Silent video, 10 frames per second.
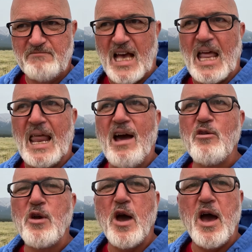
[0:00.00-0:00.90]
allow
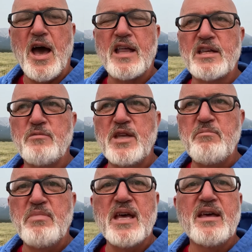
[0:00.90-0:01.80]
God to be
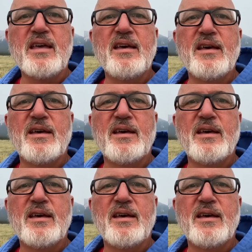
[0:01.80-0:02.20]
big,